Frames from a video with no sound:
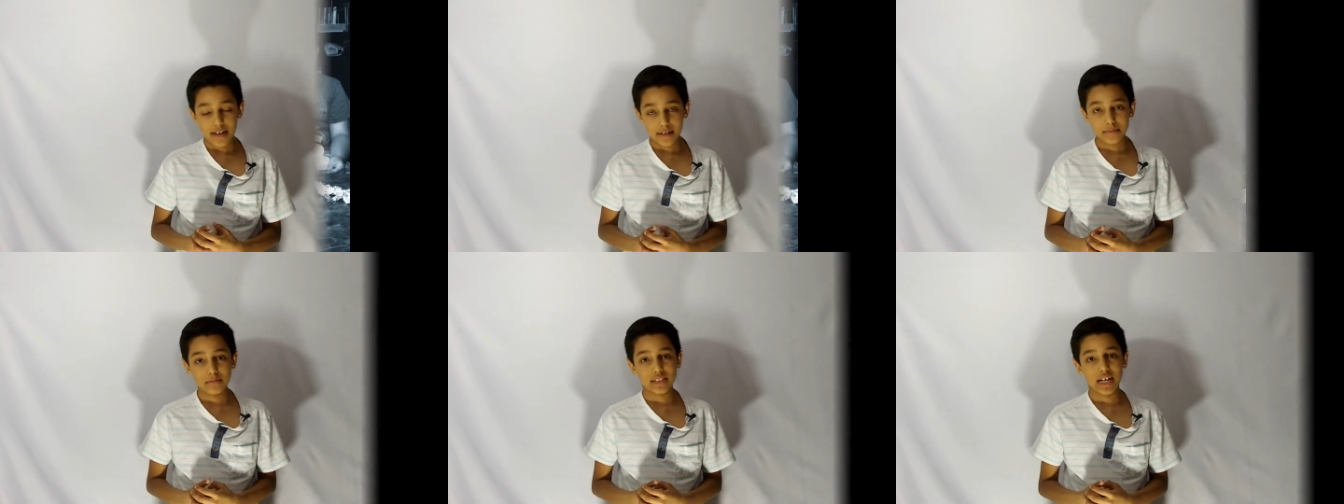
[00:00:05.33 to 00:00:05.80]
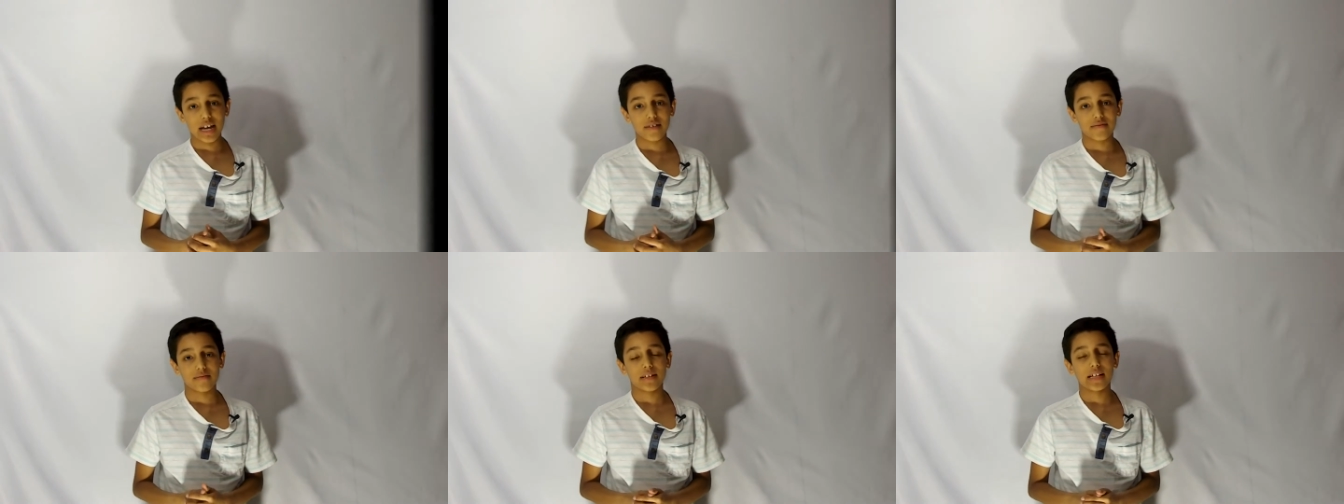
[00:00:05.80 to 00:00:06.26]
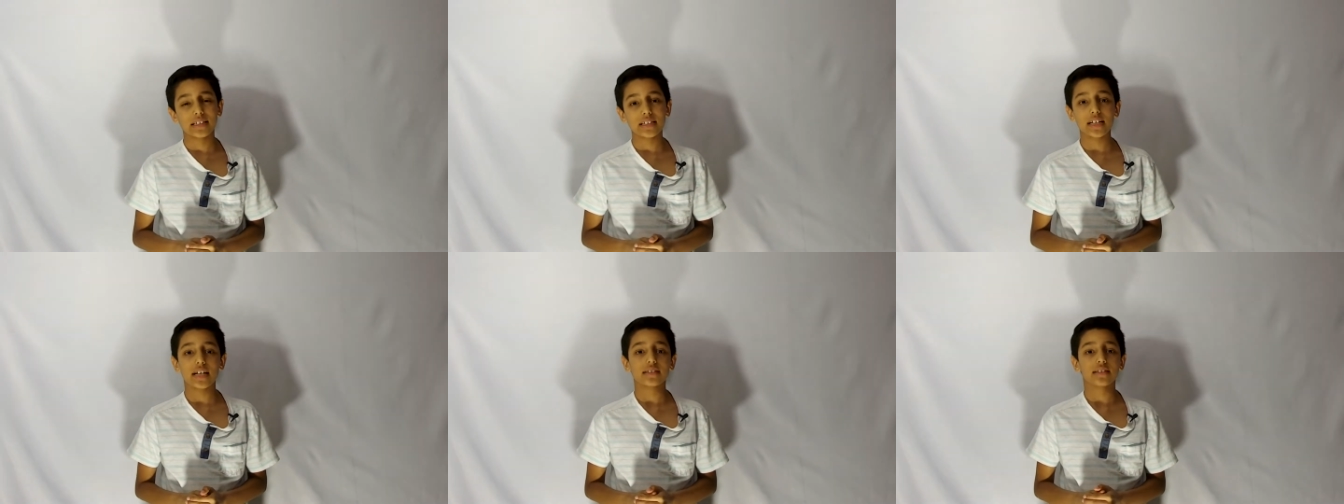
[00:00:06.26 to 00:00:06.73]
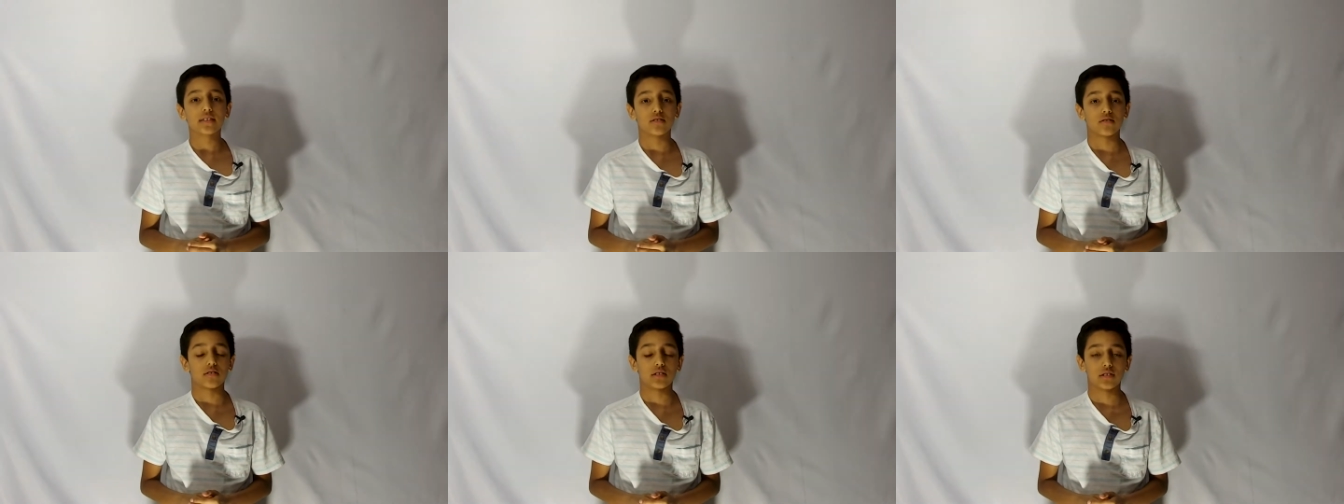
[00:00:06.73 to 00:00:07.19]
I'm Zack from Kid2Kid
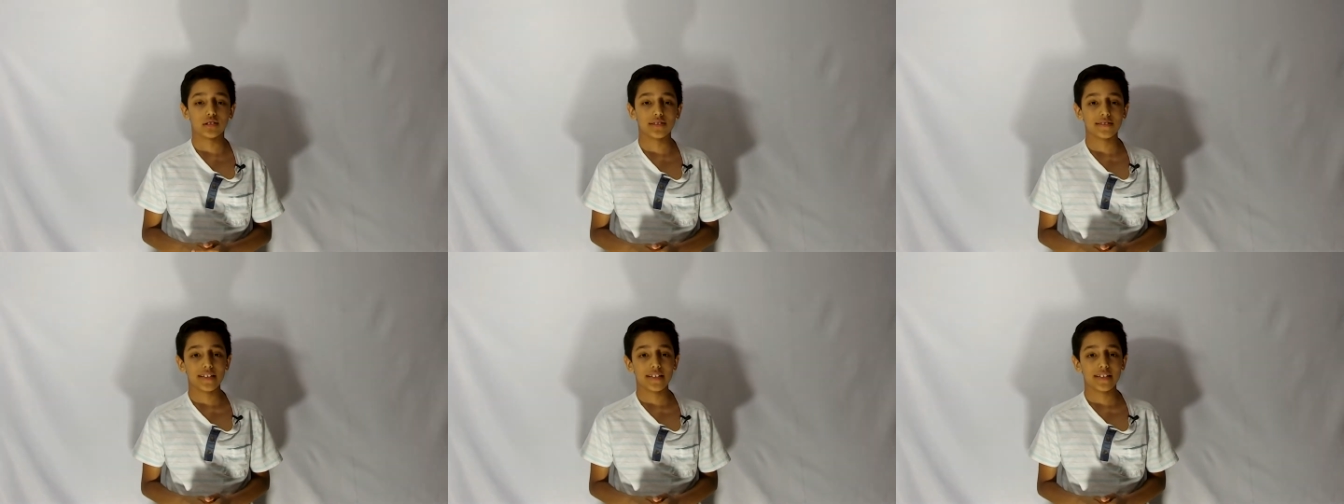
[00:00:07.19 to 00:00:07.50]
Tutorials,